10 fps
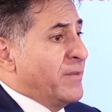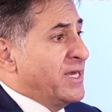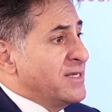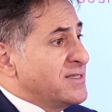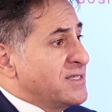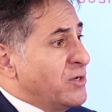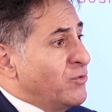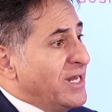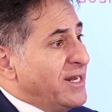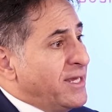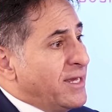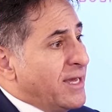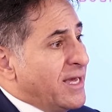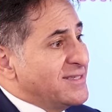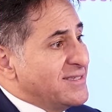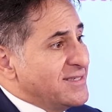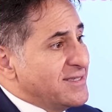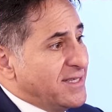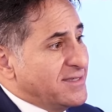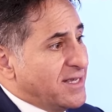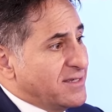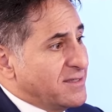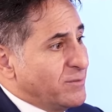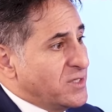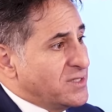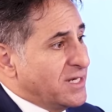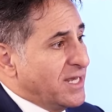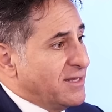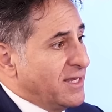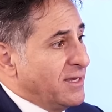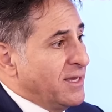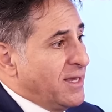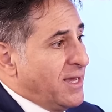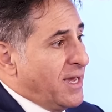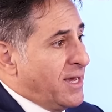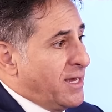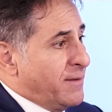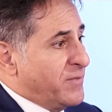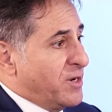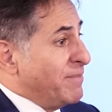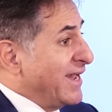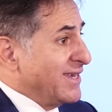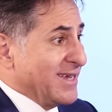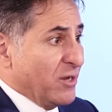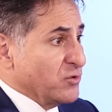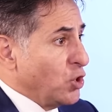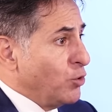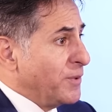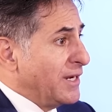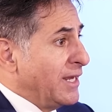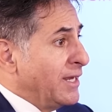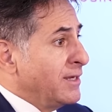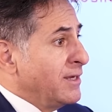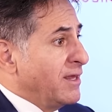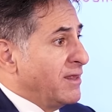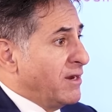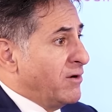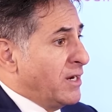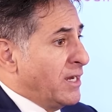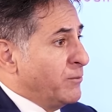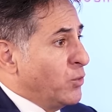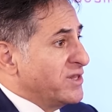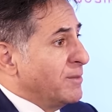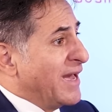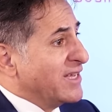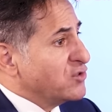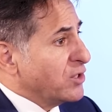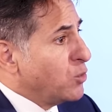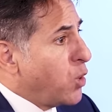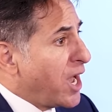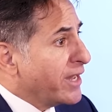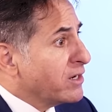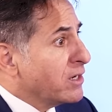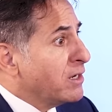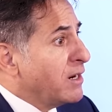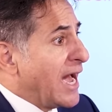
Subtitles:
is really assist these customers in getting their bank account opening, their what the banks require,